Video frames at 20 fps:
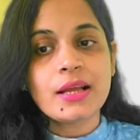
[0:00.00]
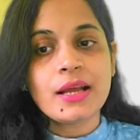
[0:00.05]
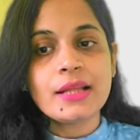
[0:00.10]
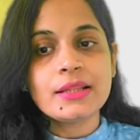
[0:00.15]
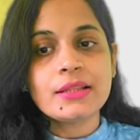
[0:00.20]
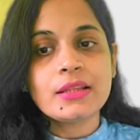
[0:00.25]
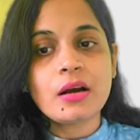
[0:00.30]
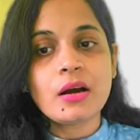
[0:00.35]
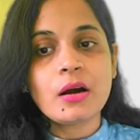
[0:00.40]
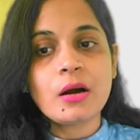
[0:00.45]

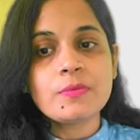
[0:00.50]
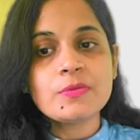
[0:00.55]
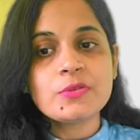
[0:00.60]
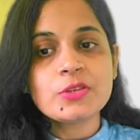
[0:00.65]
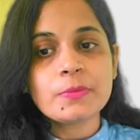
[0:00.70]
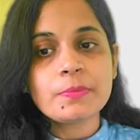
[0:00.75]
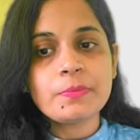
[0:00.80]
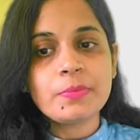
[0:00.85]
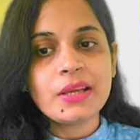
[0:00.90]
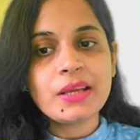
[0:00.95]
and the
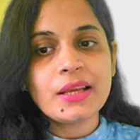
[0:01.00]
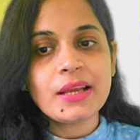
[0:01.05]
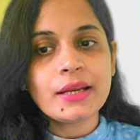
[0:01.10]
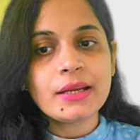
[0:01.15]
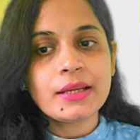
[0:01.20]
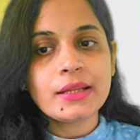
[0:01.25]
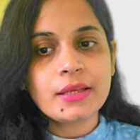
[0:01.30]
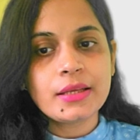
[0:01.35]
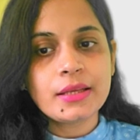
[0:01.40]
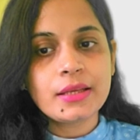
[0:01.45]
option P
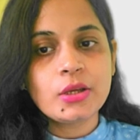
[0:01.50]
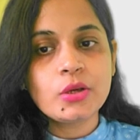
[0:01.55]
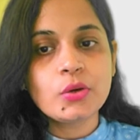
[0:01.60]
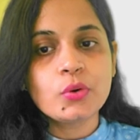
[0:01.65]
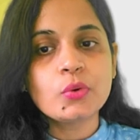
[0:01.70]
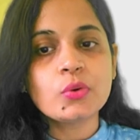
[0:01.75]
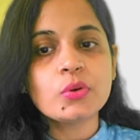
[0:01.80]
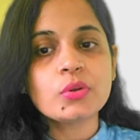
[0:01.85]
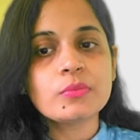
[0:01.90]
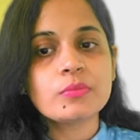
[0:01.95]
and
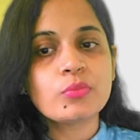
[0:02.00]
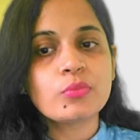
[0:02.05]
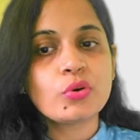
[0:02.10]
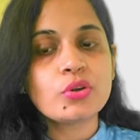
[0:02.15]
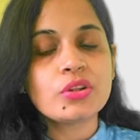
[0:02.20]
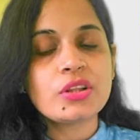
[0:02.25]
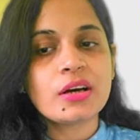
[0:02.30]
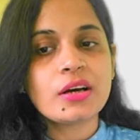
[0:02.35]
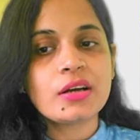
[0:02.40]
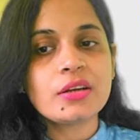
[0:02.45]
Q
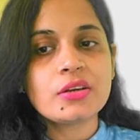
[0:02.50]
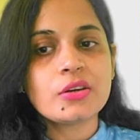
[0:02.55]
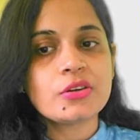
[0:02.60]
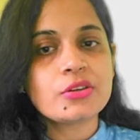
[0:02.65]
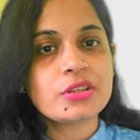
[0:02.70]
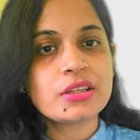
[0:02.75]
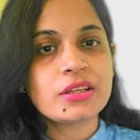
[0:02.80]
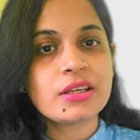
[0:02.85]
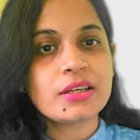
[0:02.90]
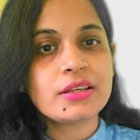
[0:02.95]
both are
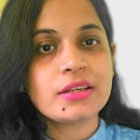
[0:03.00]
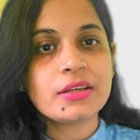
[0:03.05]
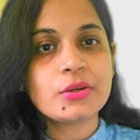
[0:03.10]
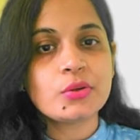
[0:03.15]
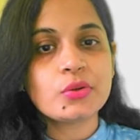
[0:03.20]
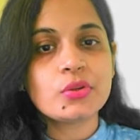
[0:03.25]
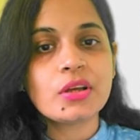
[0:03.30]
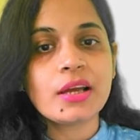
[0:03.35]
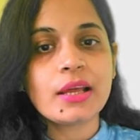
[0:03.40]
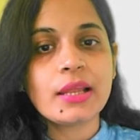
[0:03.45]
not related
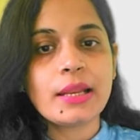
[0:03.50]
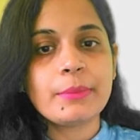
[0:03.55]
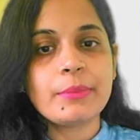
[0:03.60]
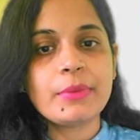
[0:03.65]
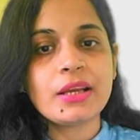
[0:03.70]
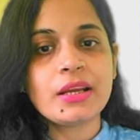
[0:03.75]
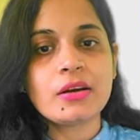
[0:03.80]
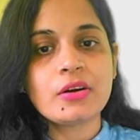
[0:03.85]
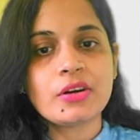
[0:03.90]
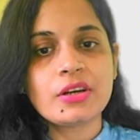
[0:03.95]
to the
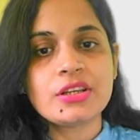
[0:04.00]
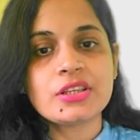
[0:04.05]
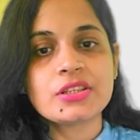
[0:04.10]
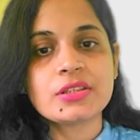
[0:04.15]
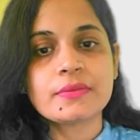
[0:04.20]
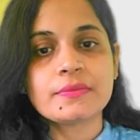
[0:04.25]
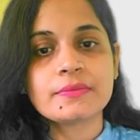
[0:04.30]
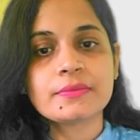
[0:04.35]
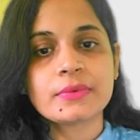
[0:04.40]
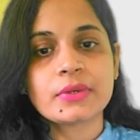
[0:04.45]
anemic
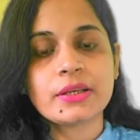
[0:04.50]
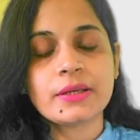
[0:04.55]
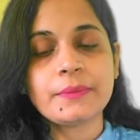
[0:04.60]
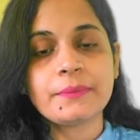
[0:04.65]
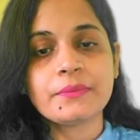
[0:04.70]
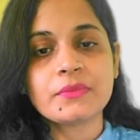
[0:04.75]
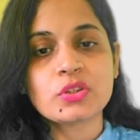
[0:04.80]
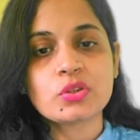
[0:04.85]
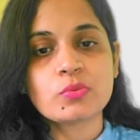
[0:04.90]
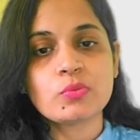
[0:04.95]
condition.
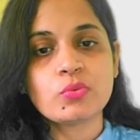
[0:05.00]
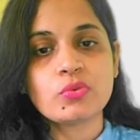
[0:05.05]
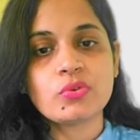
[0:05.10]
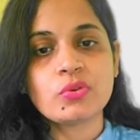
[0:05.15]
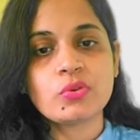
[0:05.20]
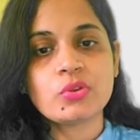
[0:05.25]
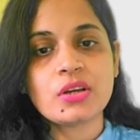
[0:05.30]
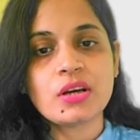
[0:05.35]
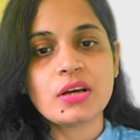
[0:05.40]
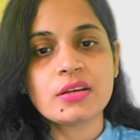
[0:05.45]
Okay, so
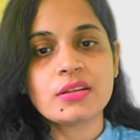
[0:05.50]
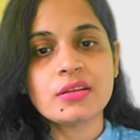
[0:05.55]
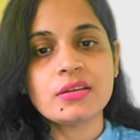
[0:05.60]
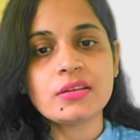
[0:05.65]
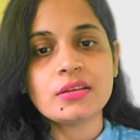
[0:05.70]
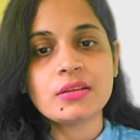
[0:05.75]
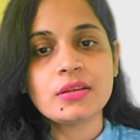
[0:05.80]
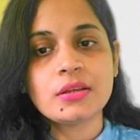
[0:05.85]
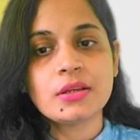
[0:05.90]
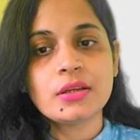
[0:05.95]
both are
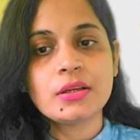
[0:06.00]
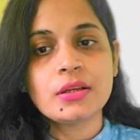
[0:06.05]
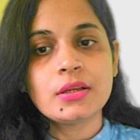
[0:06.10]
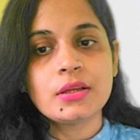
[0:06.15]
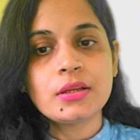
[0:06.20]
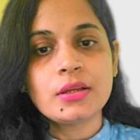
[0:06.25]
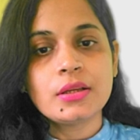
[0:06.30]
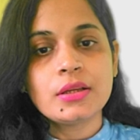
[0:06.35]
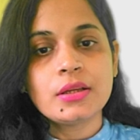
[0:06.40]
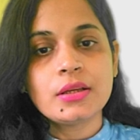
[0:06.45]

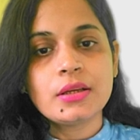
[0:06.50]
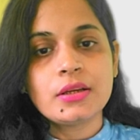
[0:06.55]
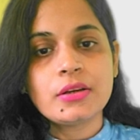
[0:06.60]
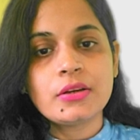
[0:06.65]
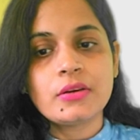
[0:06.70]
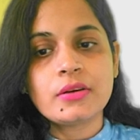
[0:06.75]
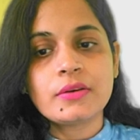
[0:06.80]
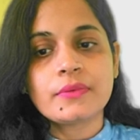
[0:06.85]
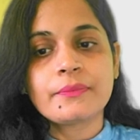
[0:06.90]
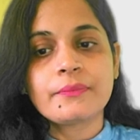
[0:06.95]
the
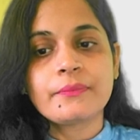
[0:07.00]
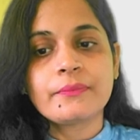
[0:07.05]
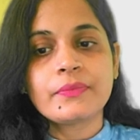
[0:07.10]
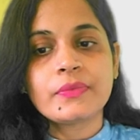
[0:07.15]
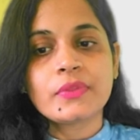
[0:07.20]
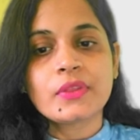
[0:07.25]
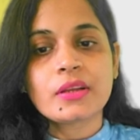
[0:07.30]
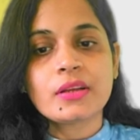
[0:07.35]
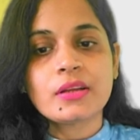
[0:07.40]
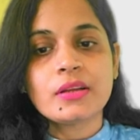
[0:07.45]
wrong.
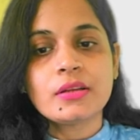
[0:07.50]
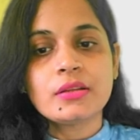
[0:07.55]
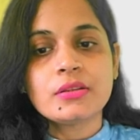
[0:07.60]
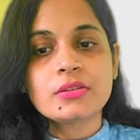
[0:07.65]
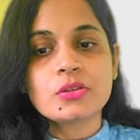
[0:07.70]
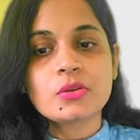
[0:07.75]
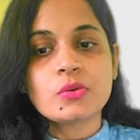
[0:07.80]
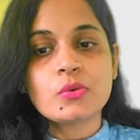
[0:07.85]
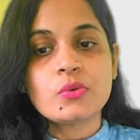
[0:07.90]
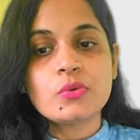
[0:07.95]

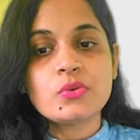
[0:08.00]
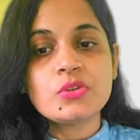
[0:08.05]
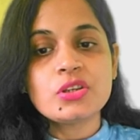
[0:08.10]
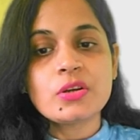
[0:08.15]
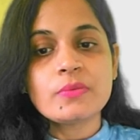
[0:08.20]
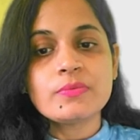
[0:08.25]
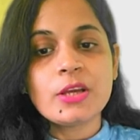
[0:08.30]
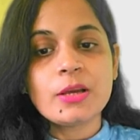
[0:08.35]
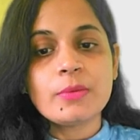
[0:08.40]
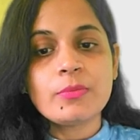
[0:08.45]
So which
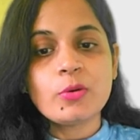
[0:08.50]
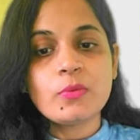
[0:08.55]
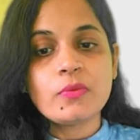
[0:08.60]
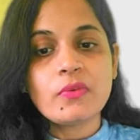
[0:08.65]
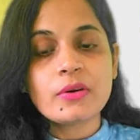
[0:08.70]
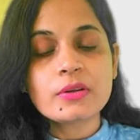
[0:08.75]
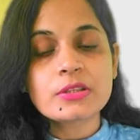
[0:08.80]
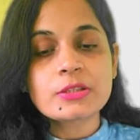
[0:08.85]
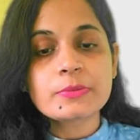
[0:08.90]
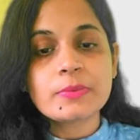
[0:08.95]
of the above
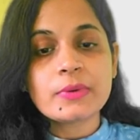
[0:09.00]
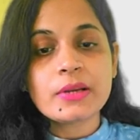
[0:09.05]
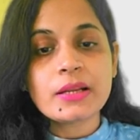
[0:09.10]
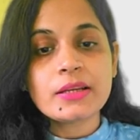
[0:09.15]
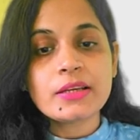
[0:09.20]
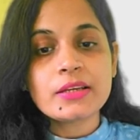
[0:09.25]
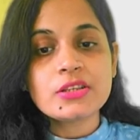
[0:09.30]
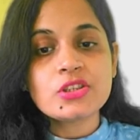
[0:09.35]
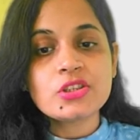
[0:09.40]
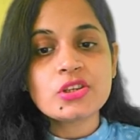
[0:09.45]

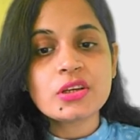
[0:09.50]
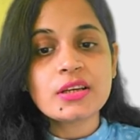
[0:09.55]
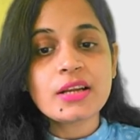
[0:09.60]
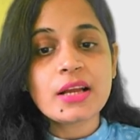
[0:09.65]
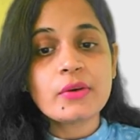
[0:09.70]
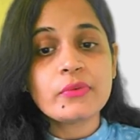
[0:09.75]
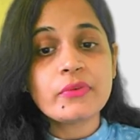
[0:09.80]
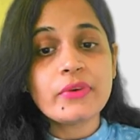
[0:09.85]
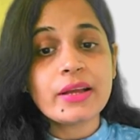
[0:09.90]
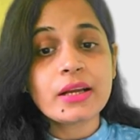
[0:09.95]
explanation
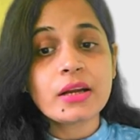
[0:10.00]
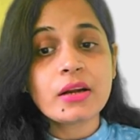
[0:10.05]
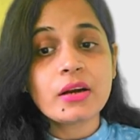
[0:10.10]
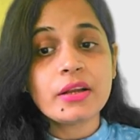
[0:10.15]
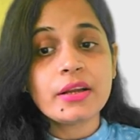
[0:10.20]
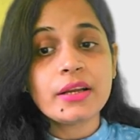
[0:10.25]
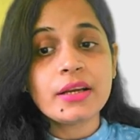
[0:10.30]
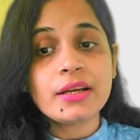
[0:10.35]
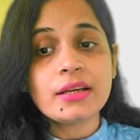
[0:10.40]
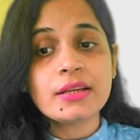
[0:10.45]
were
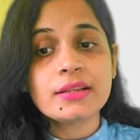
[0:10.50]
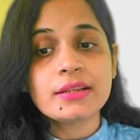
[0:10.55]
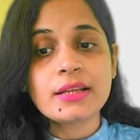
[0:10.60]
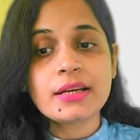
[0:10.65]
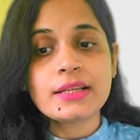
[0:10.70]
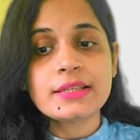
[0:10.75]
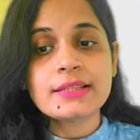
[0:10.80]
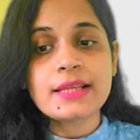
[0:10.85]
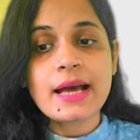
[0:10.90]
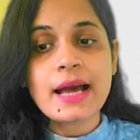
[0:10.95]
correct?
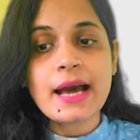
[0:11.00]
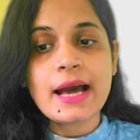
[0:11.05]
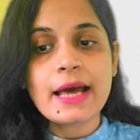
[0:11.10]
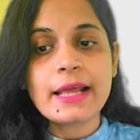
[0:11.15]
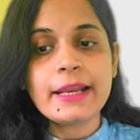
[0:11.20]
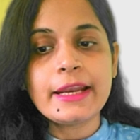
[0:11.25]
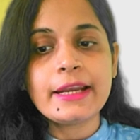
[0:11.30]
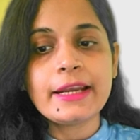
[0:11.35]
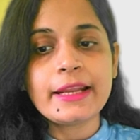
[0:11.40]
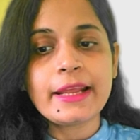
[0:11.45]
That is the
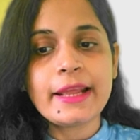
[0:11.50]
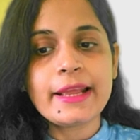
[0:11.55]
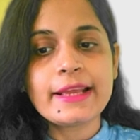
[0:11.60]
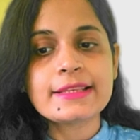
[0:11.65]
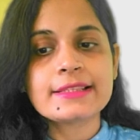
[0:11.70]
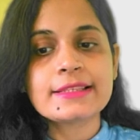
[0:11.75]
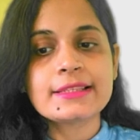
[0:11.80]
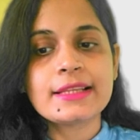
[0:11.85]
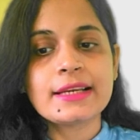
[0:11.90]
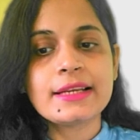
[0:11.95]
R and
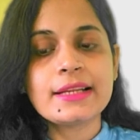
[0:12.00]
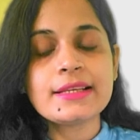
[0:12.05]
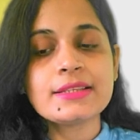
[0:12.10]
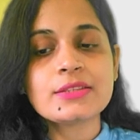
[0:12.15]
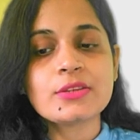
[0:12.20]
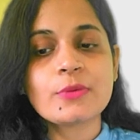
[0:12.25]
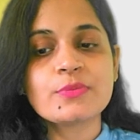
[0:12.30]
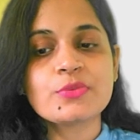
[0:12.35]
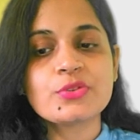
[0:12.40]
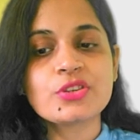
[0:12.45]
S. That is
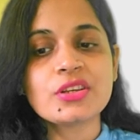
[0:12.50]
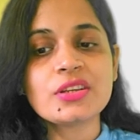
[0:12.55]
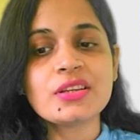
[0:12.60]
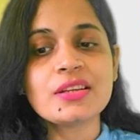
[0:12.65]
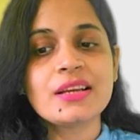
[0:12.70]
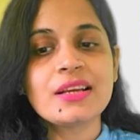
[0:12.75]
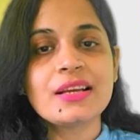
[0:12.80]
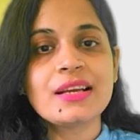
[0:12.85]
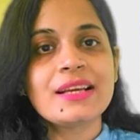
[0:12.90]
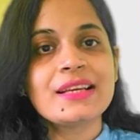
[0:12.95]
option
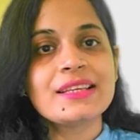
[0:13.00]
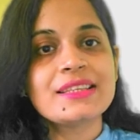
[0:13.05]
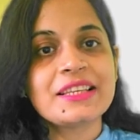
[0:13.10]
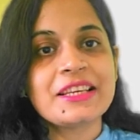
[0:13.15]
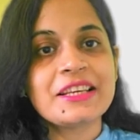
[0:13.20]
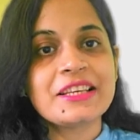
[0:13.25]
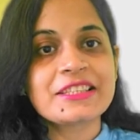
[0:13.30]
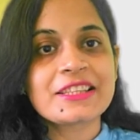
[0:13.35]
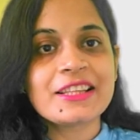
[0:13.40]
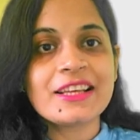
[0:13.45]

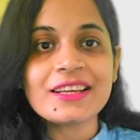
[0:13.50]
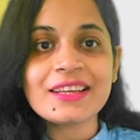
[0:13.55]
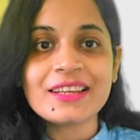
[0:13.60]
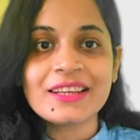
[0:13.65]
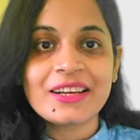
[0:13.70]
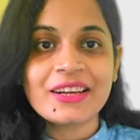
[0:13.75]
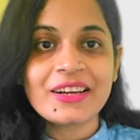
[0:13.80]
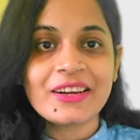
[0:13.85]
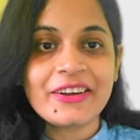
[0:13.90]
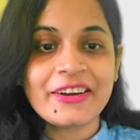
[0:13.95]
C is the
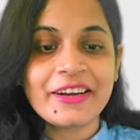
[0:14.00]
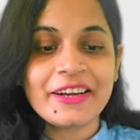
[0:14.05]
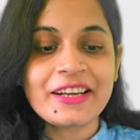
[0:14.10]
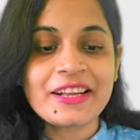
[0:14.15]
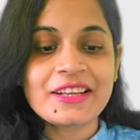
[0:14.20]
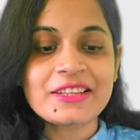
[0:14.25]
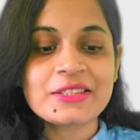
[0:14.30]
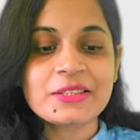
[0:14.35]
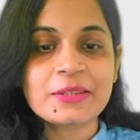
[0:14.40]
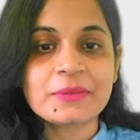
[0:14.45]
correct
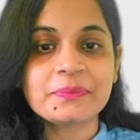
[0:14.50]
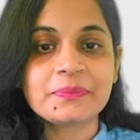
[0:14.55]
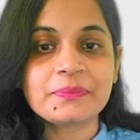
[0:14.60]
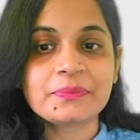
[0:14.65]
answer.